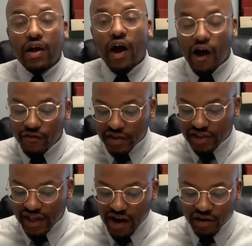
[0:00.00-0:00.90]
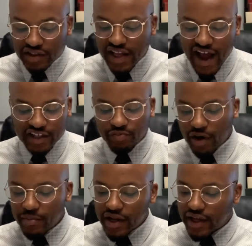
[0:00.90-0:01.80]
of the sales tax
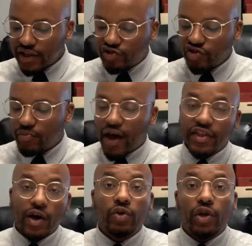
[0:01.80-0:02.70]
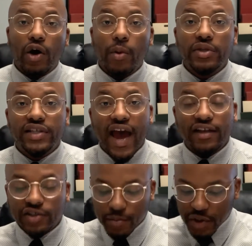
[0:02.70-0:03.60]
permit issued by the Oklahoma
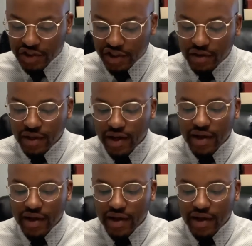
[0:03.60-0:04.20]
Tax Commission.